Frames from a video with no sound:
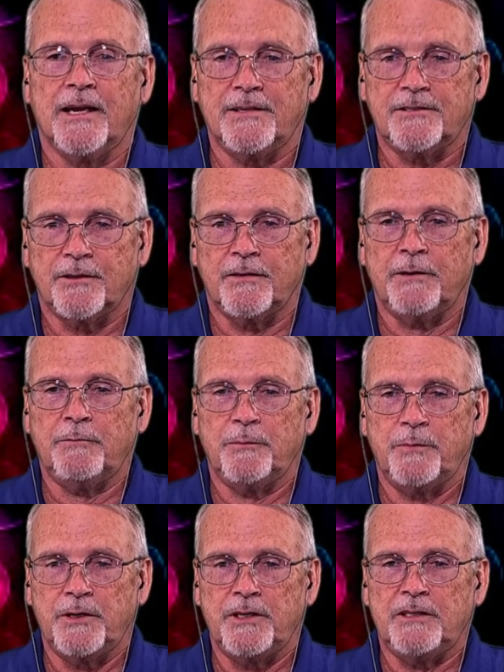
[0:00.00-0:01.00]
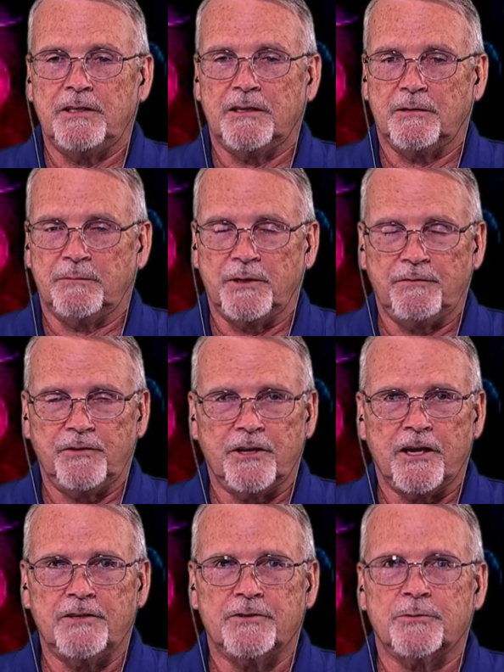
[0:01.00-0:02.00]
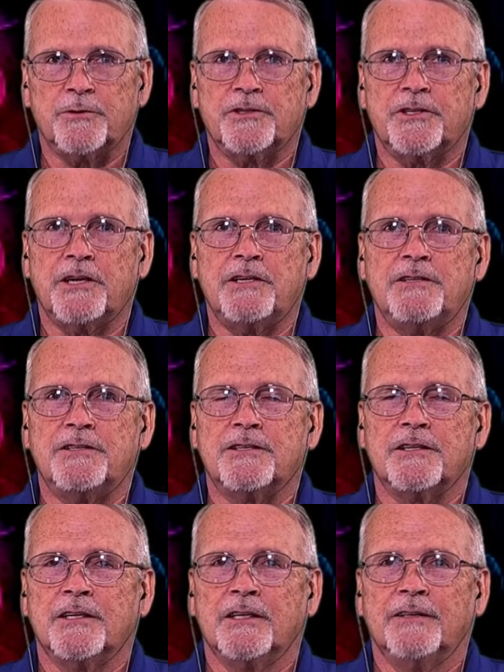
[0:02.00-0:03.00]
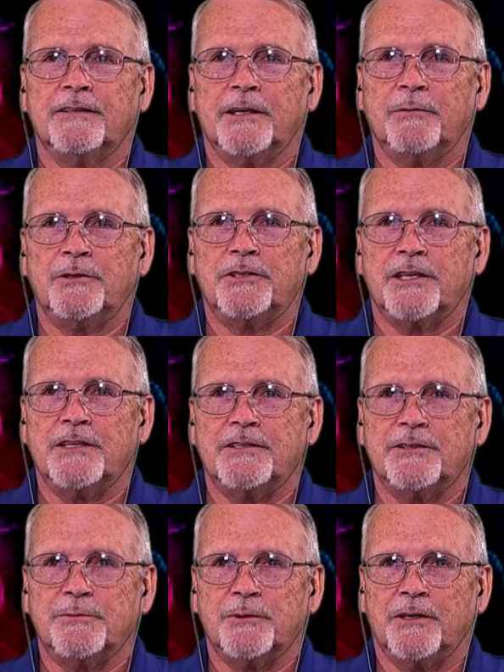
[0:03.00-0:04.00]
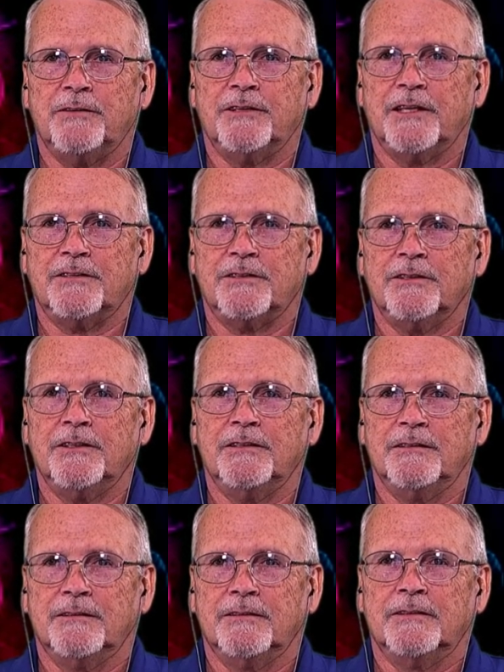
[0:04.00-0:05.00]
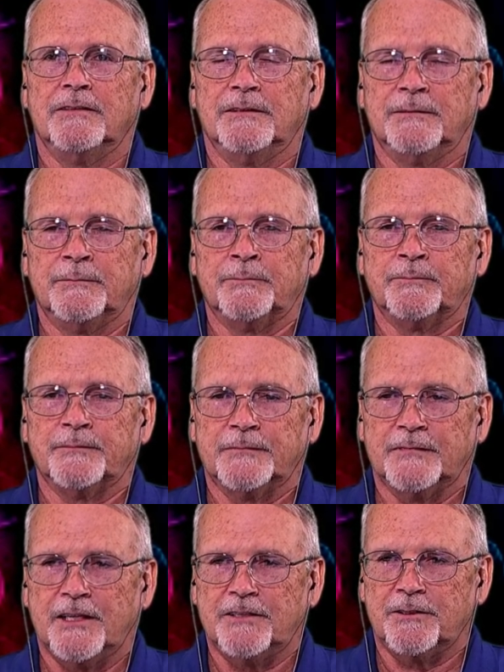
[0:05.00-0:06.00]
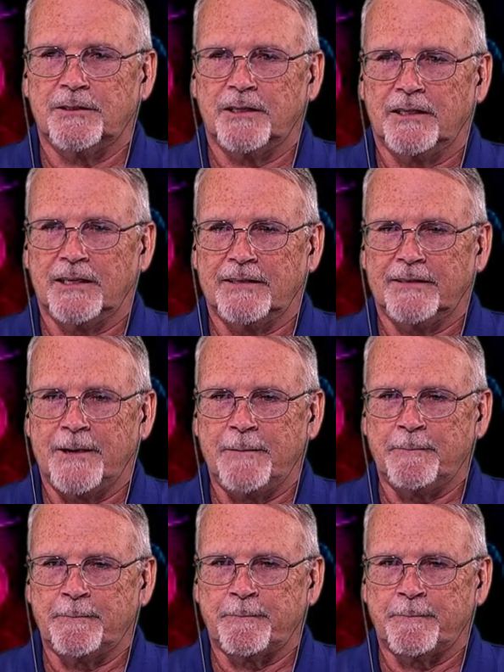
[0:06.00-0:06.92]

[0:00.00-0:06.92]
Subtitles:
And so they would be, if your data source changed, they would change as well. That's good. I like that.